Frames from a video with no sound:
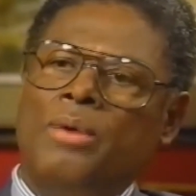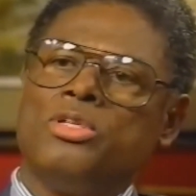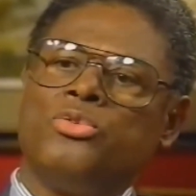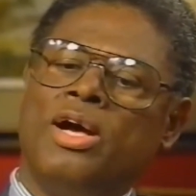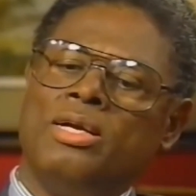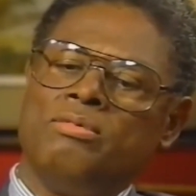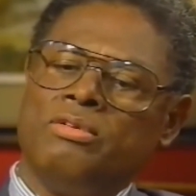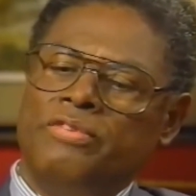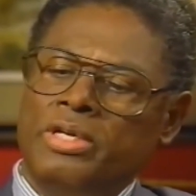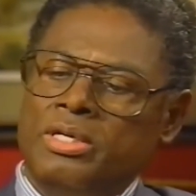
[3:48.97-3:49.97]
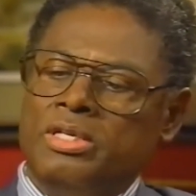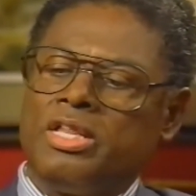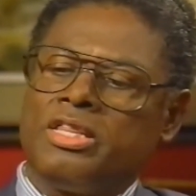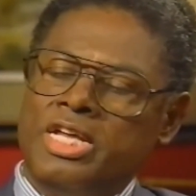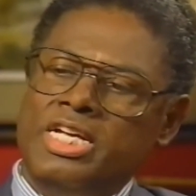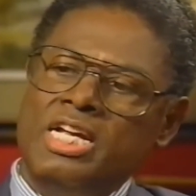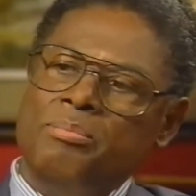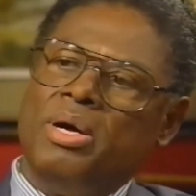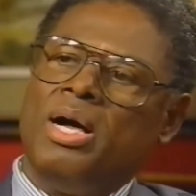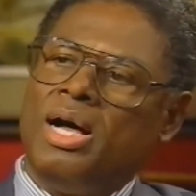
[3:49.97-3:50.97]
I was trying to reveal the
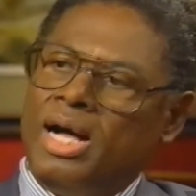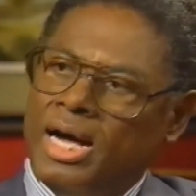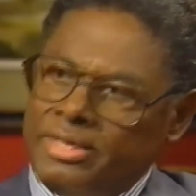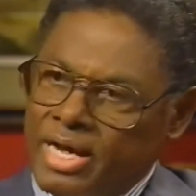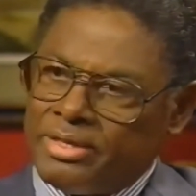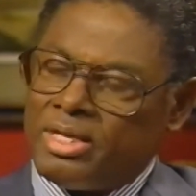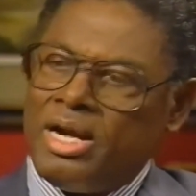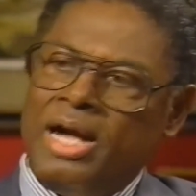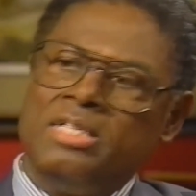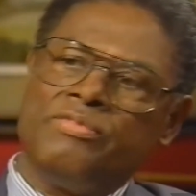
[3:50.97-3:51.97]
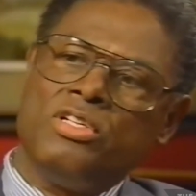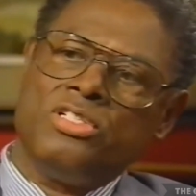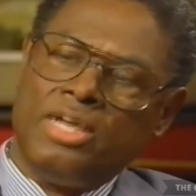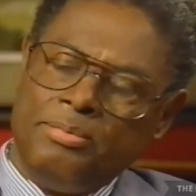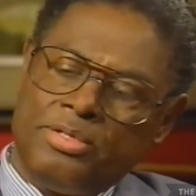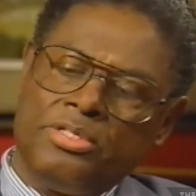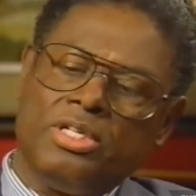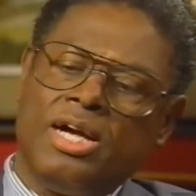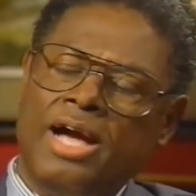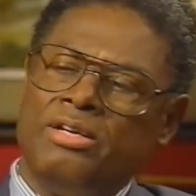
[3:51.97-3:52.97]
thinking behind that, the kinds of assumptions,
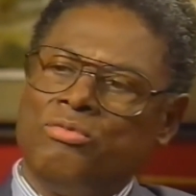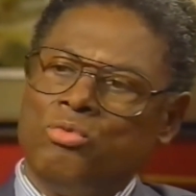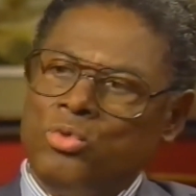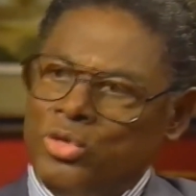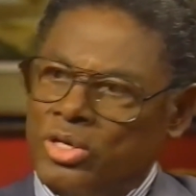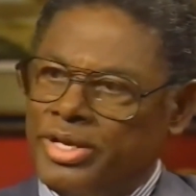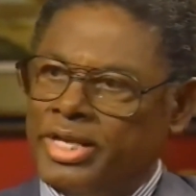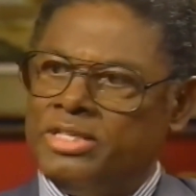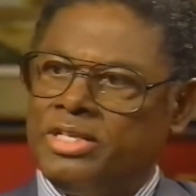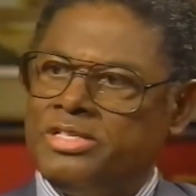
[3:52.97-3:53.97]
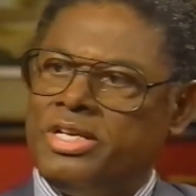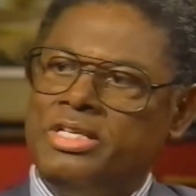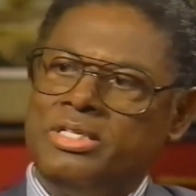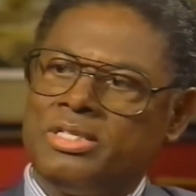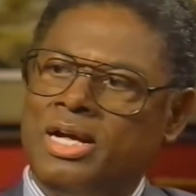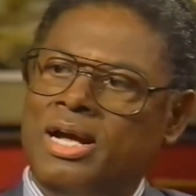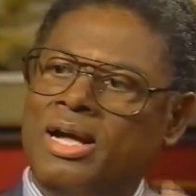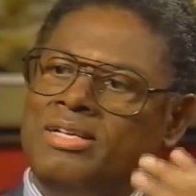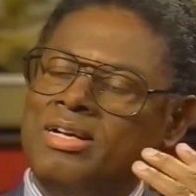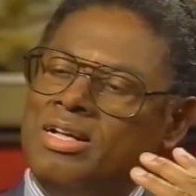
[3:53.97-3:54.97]
the kind of world that exists
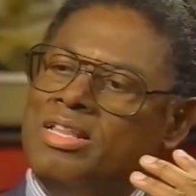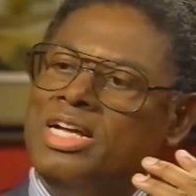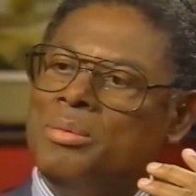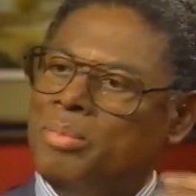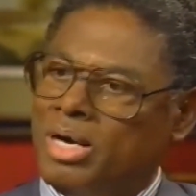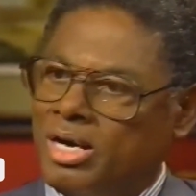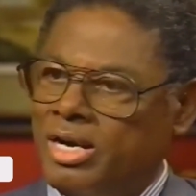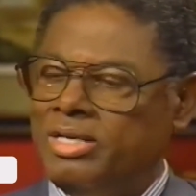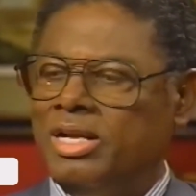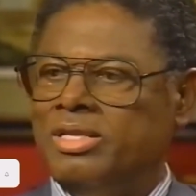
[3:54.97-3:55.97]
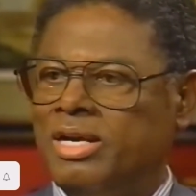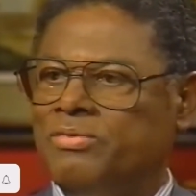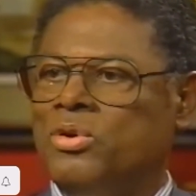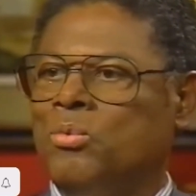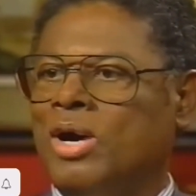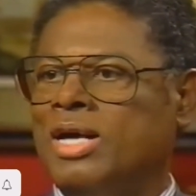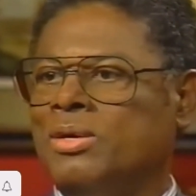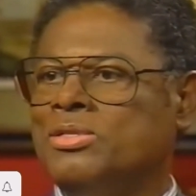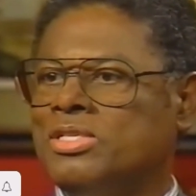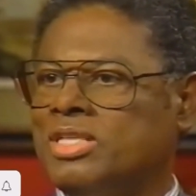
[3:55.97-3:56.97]
inside their mind, and therefore why
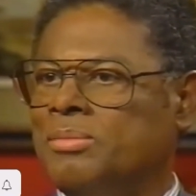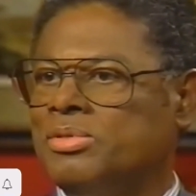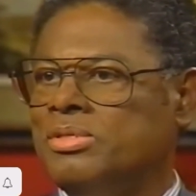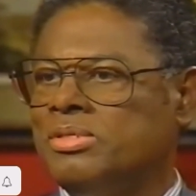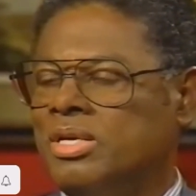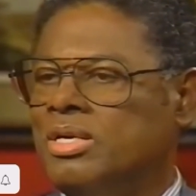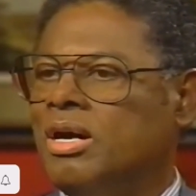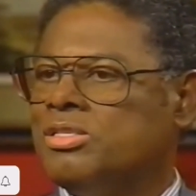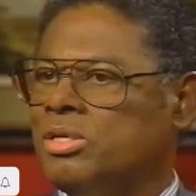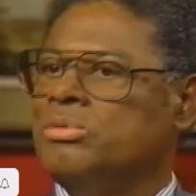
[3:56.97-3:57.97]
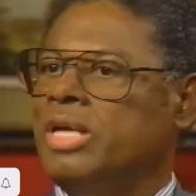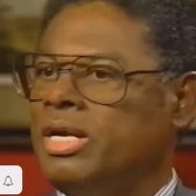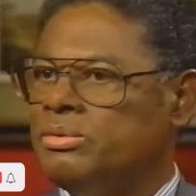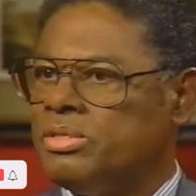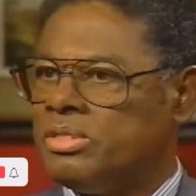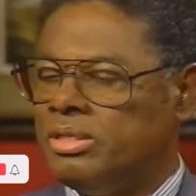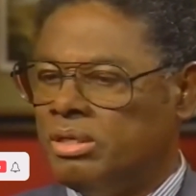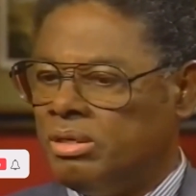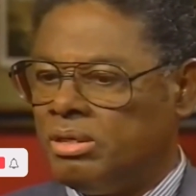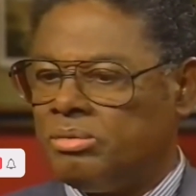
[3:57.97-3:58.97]
those assumptions are so dangerous in the
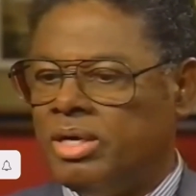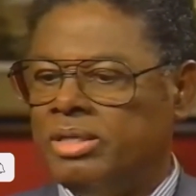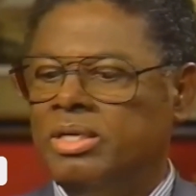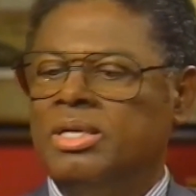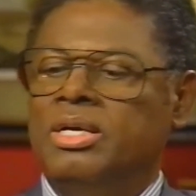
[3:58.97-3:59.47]
long run.